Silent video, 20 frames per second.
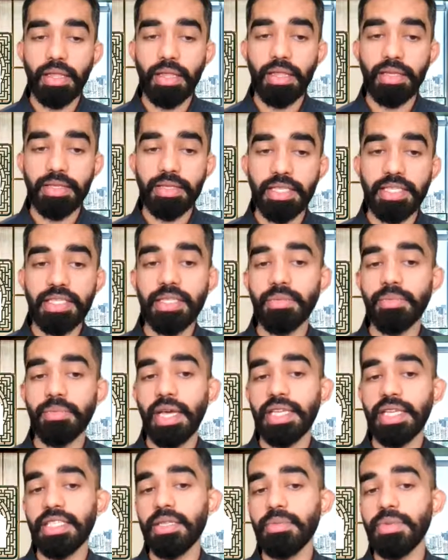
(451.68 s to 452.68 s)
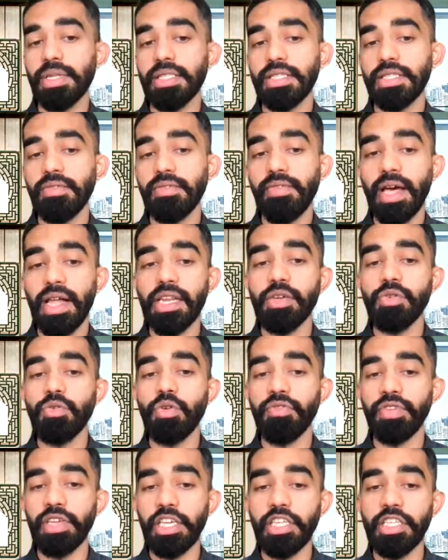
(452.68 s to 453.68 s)
the system estimates the value
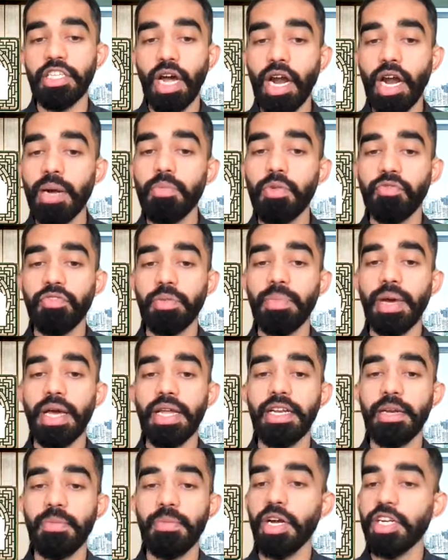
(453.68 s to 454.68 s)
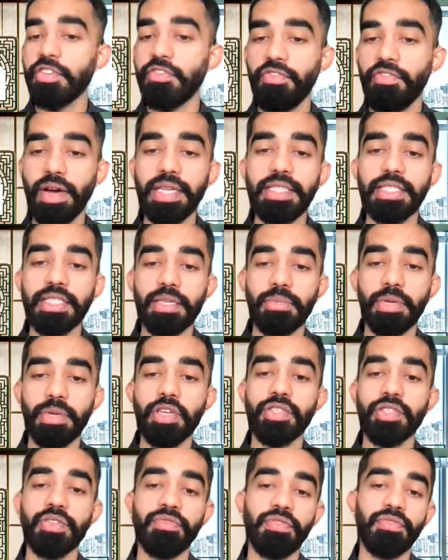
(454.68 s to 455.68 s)
of each arm of the bandit much faster
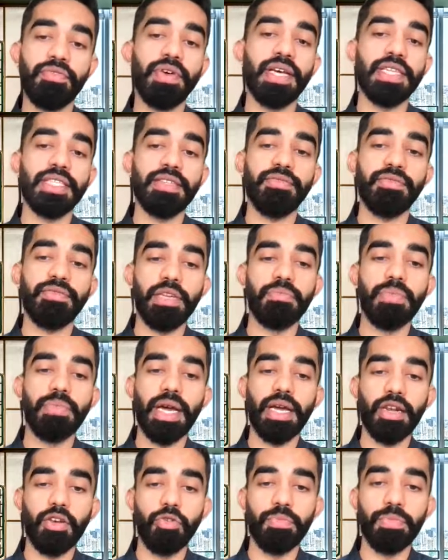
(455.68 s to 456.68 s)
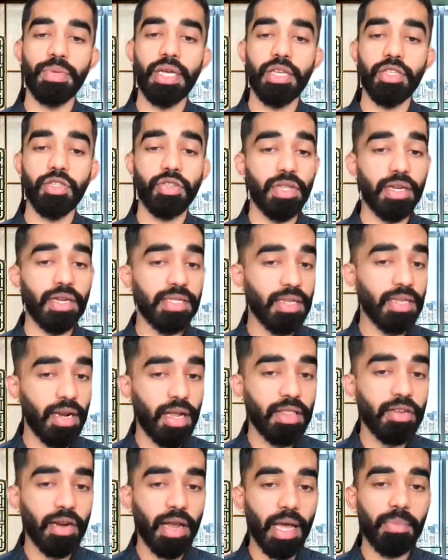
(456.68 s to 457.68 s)
because of a fast feedback loop. So there is
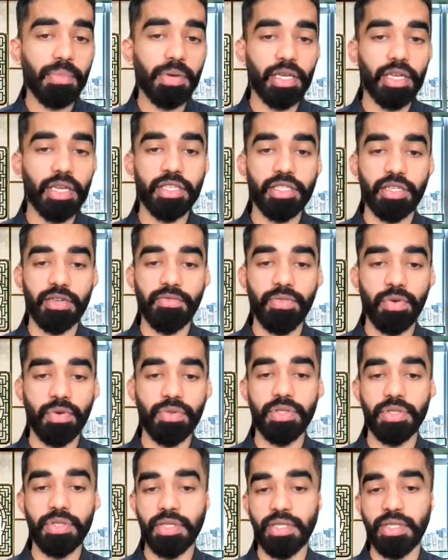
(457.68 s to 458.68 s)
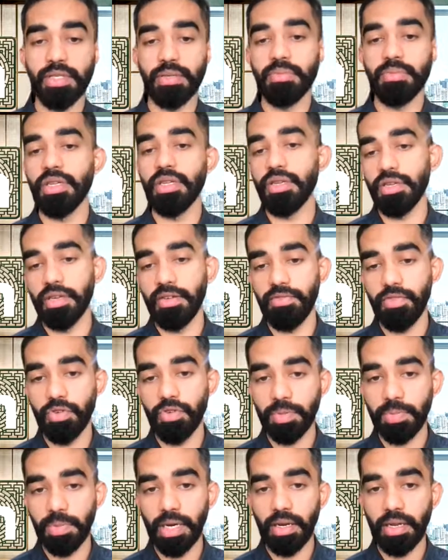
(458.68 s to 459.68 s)
another application for this system in
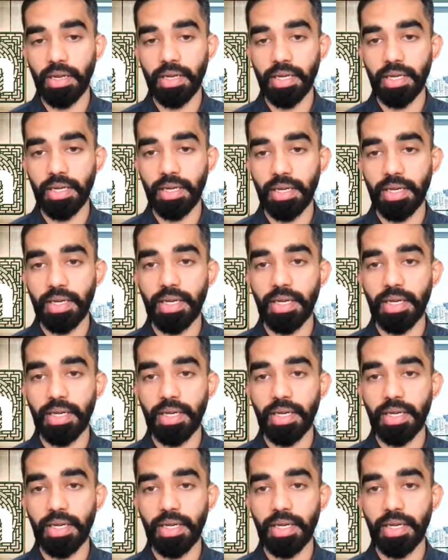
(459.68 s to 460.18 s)
reinforcement learning.